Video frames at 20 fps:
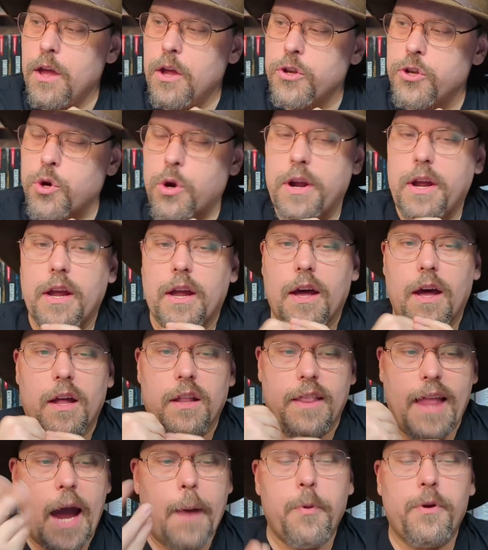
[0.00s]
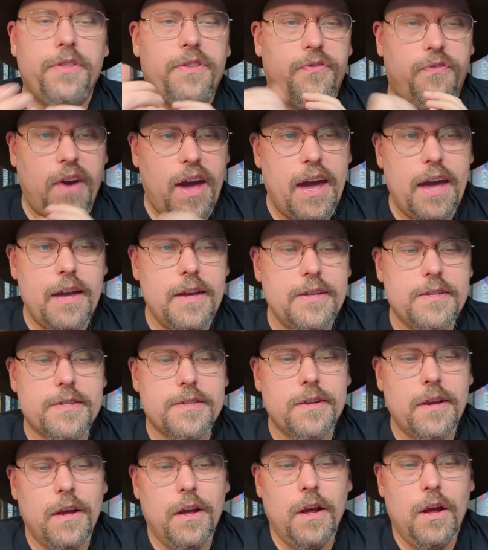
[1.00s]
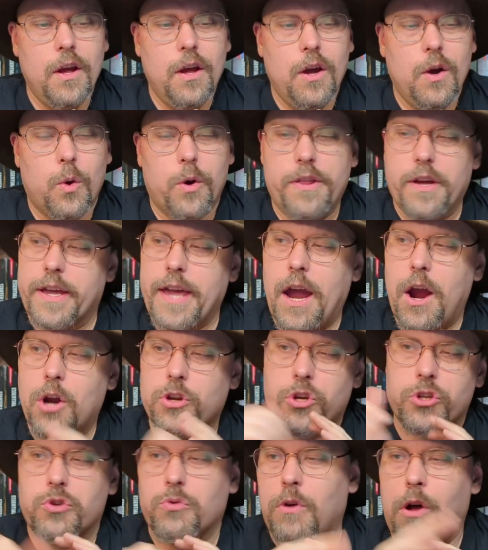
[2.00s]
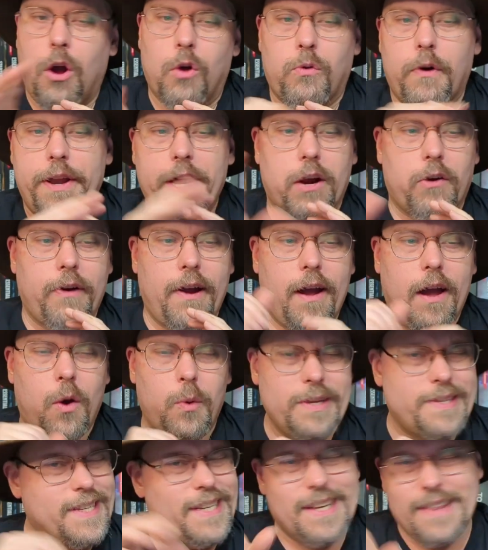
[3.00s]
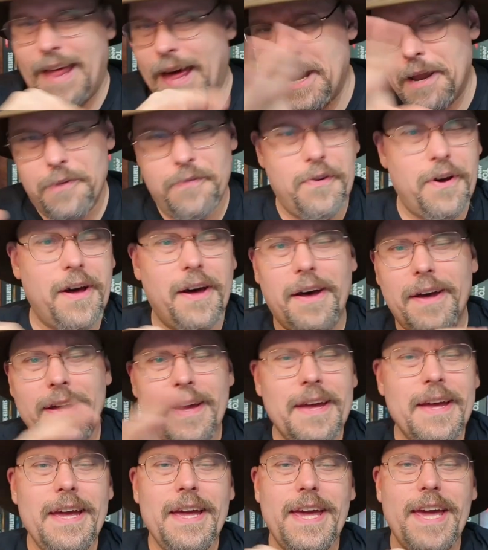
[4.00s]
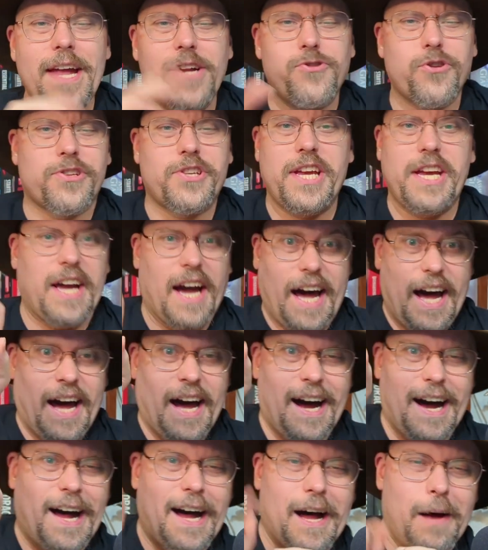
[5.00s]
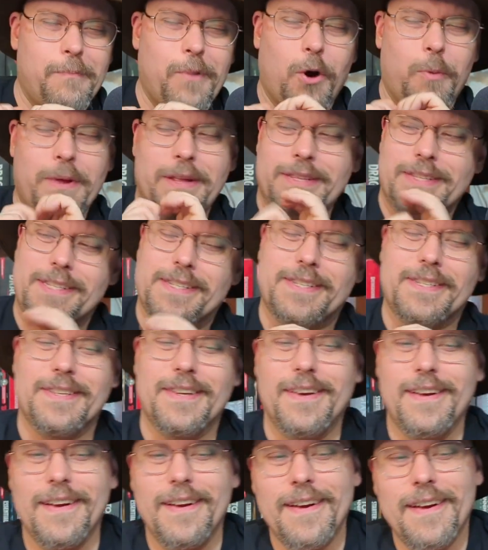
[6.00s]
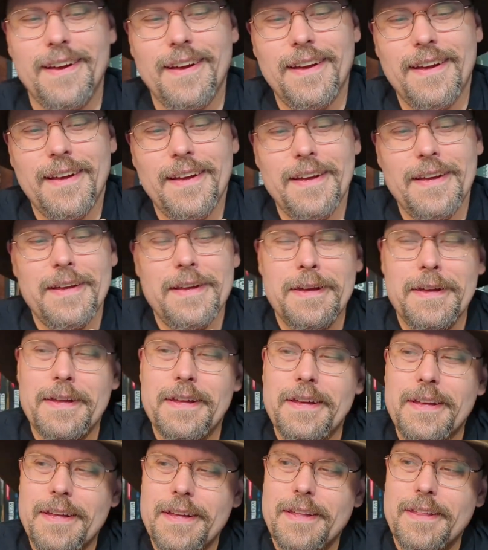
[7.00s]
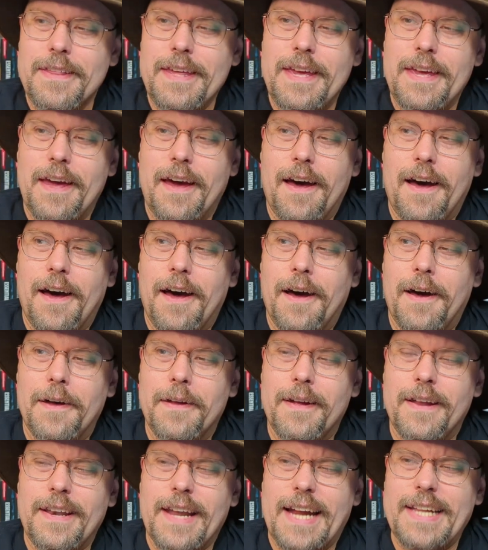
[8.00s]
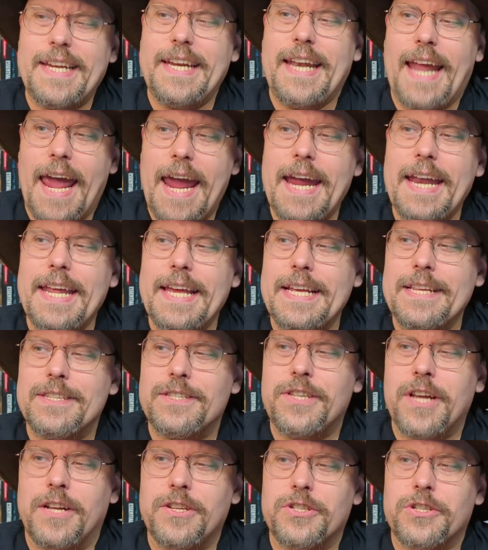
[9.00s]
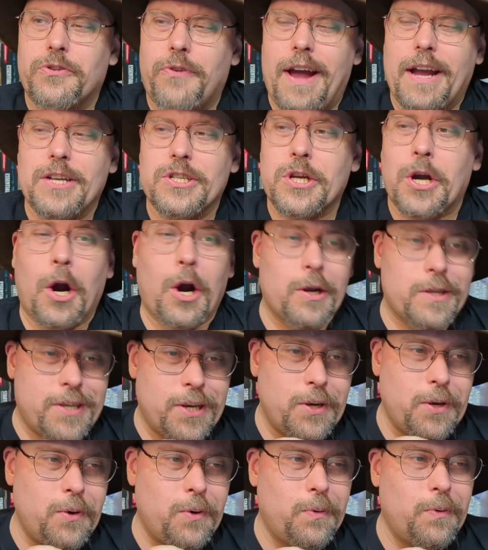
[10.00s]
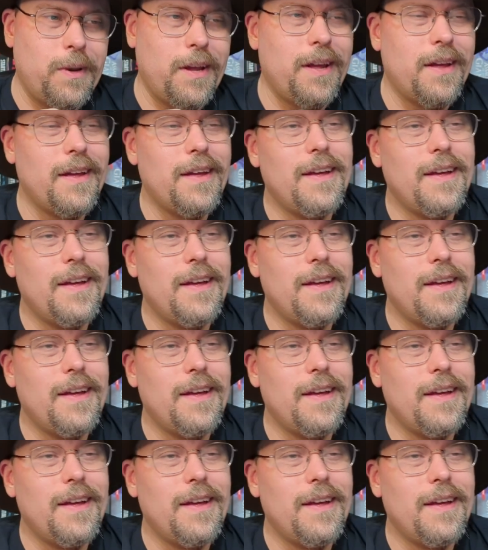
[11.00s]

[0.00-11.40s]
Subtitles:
During a labyrinth phase, where the characters are all running around, we see a lot of interesting aha moments. The 1980s Dungeons & Dragons cartoon,